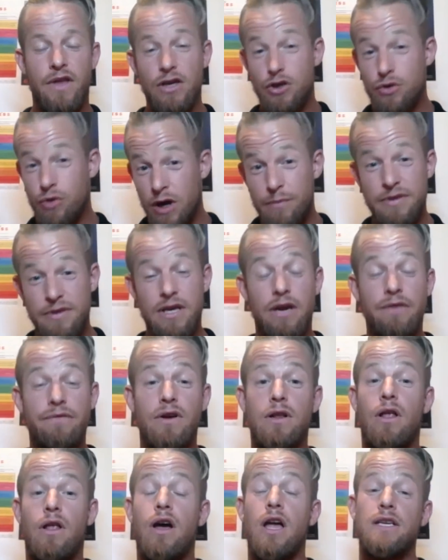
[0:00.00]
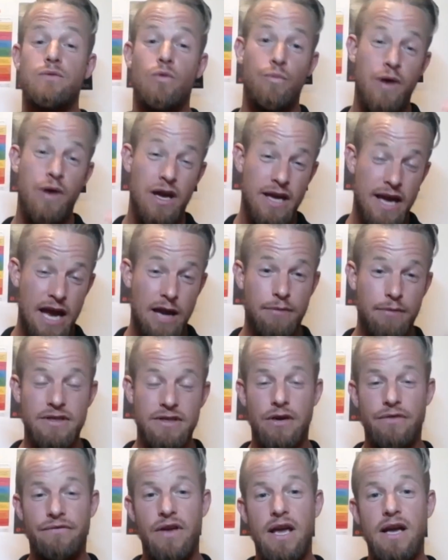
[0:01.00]
20% of your clients will pay you
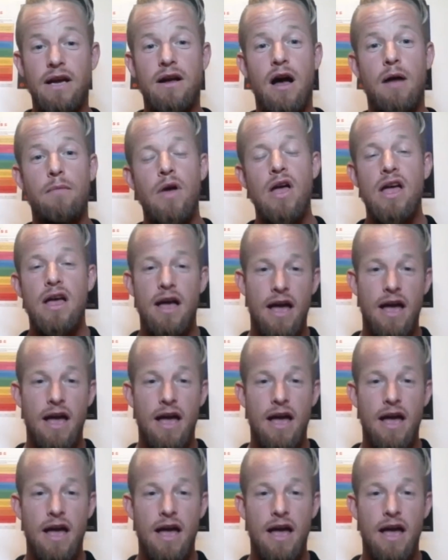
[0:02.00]
80% of your income,